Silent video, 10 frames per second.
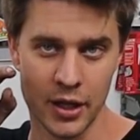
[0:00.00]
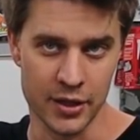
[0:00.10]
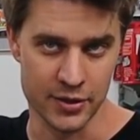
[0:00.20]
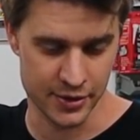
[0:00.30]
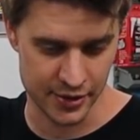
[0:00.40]

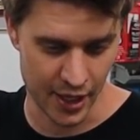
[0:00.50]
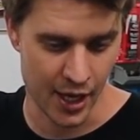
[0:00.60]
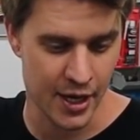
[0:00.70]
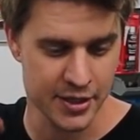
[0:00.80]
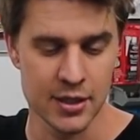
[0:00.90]
It's
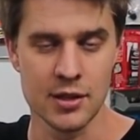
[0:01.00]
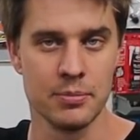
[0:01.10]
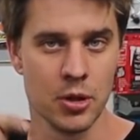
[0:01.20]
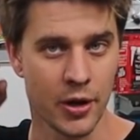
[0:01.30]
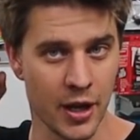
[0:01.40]
cast into
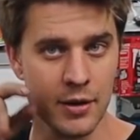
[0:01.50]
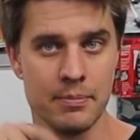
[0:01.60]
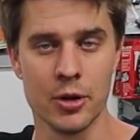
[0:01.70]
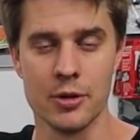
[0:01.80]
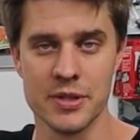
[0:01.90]
the block and
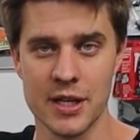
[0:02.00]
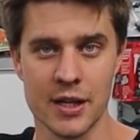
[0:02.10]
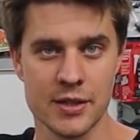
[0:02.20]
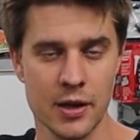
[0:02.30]
it bottoms out.